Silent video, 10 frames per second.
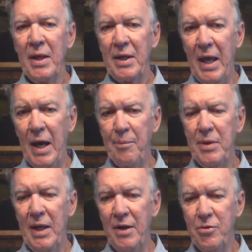
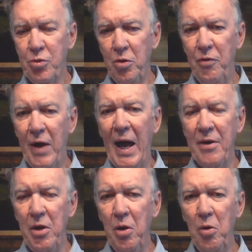kept at true
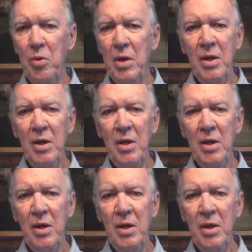value